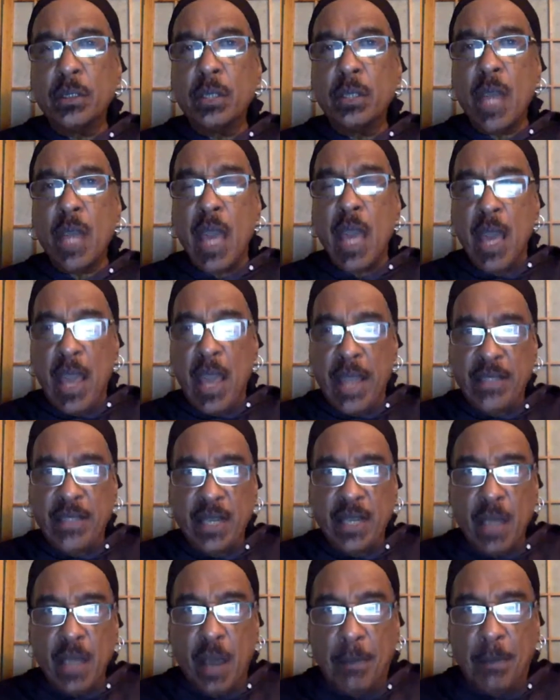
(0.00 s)
And then
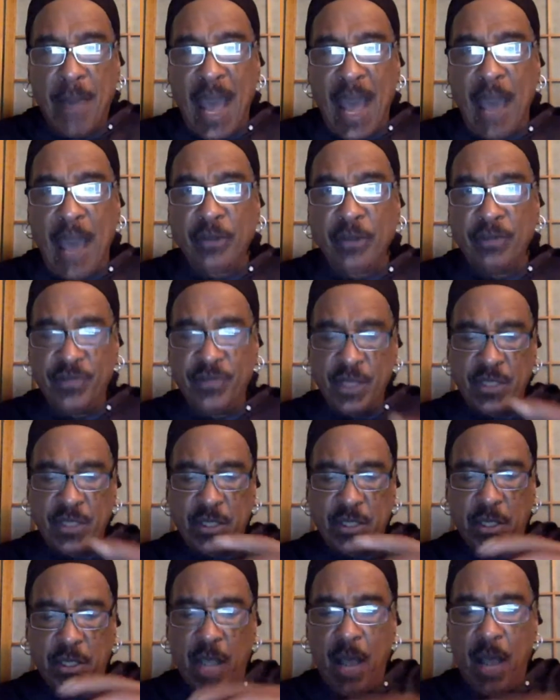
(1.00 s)
up out of this
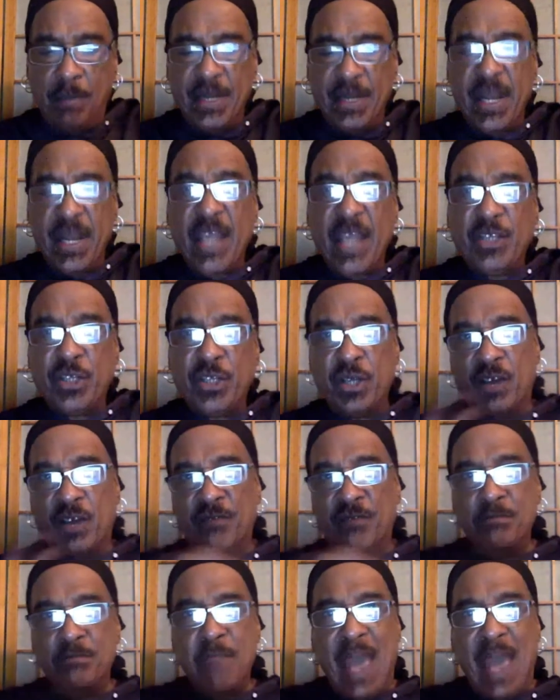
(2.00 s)
combination of
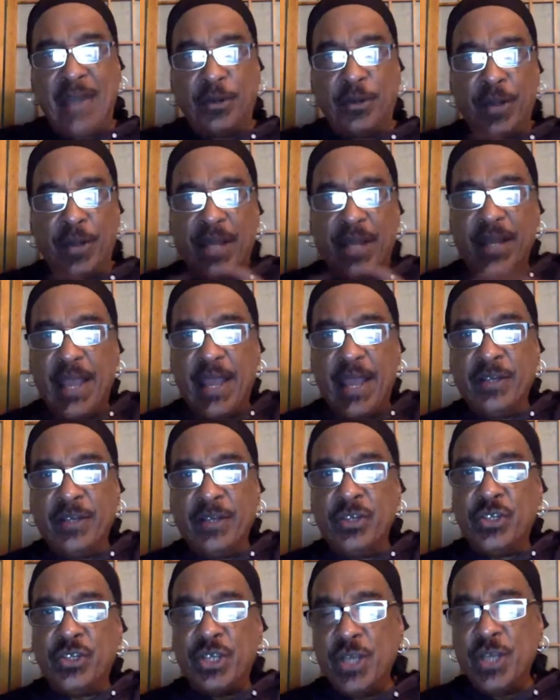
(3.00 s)
matter and
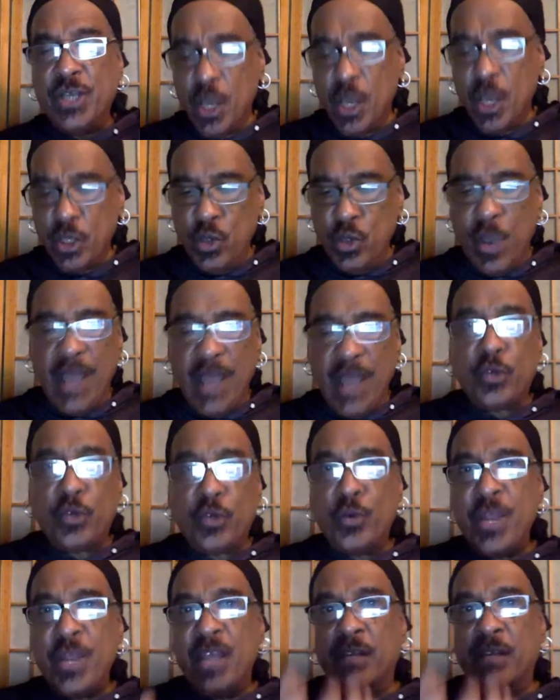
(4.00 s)
energy, you had
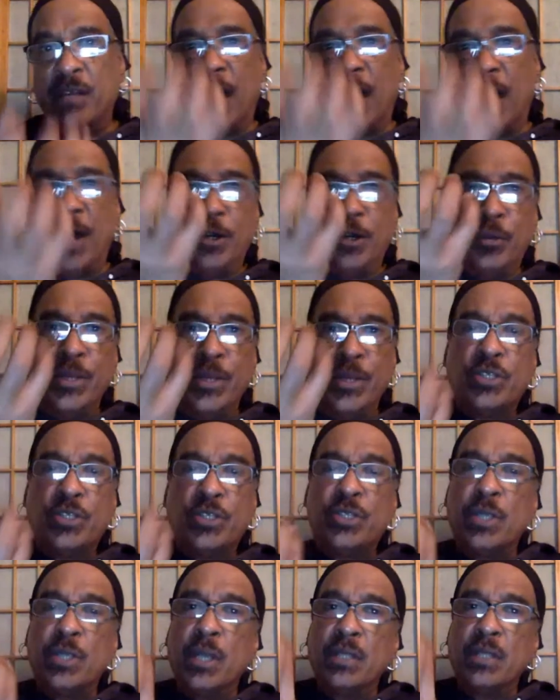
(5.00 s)
creative utterance
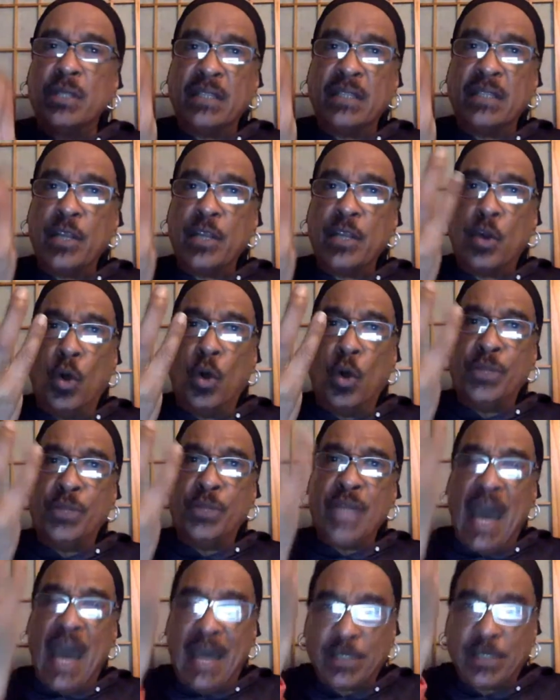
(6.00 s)
that they call the
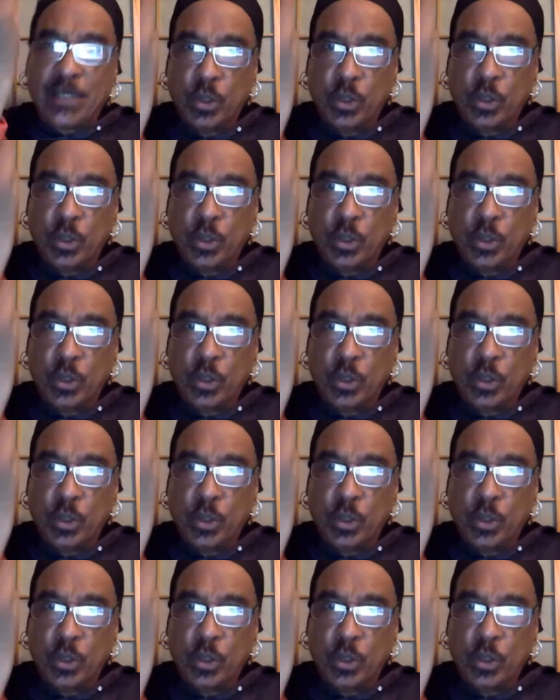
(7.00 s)
Atum,